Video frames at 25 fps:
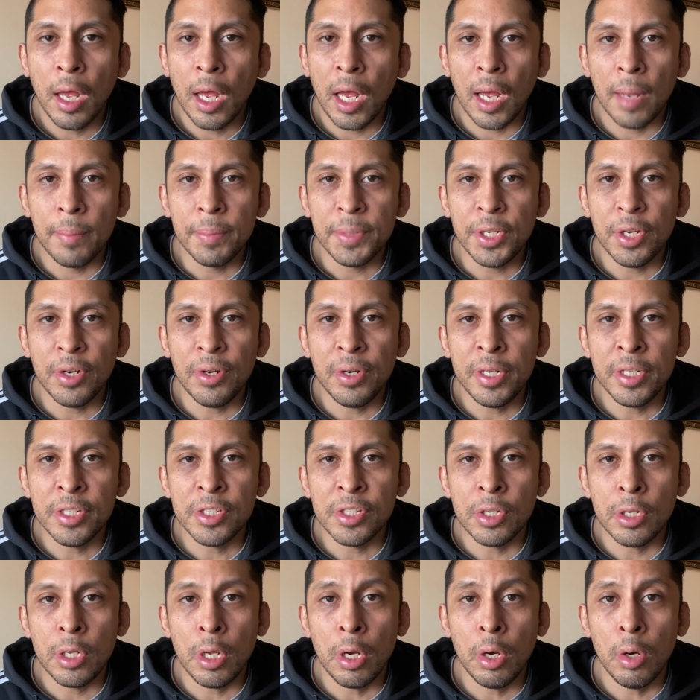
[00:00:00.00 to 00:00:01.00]
I'm curious
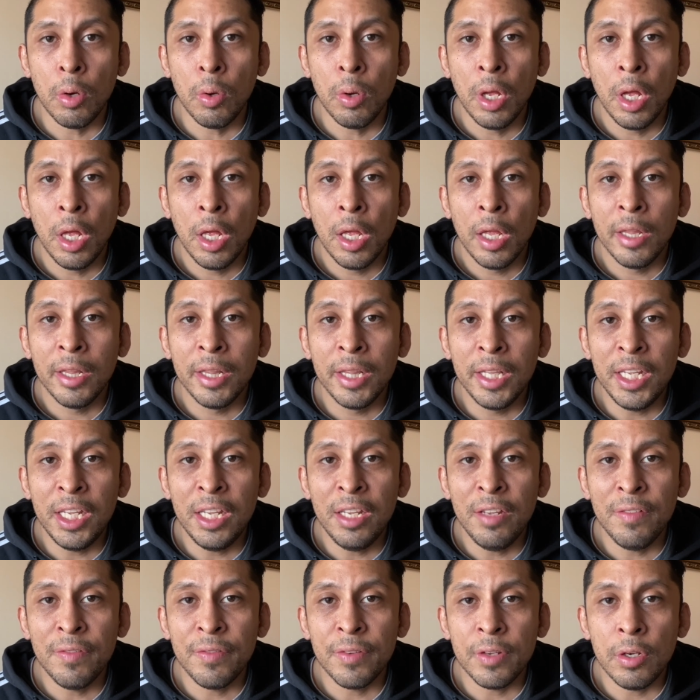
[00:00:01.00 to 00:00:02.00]
to know.
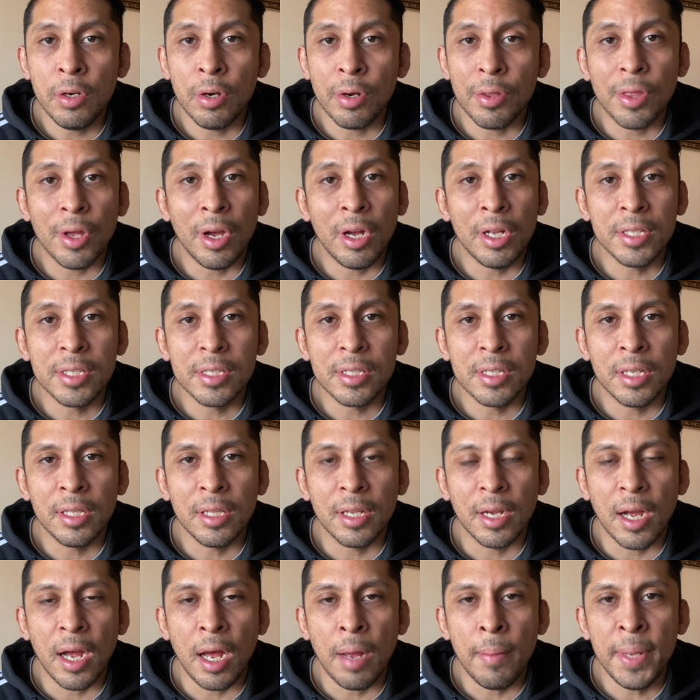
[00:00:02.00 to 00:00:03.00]
Leave your thoughts in the
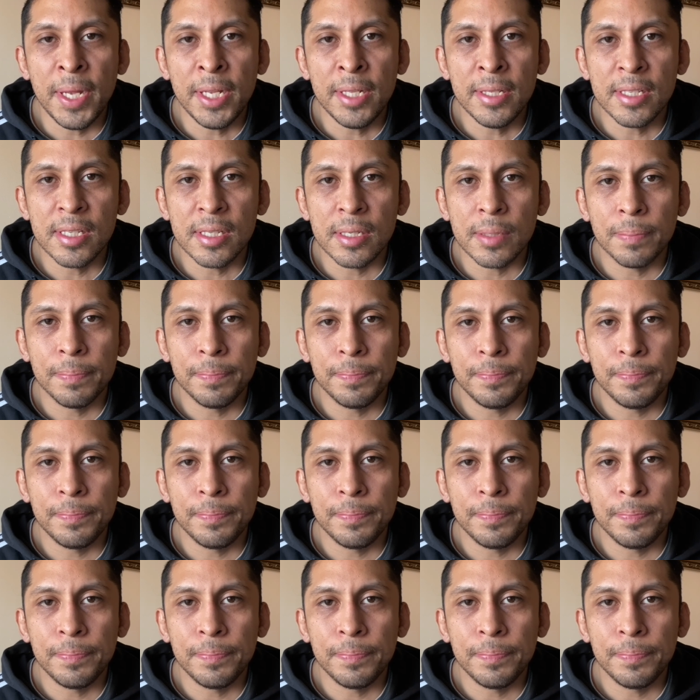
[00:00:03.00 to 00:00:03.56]
comments.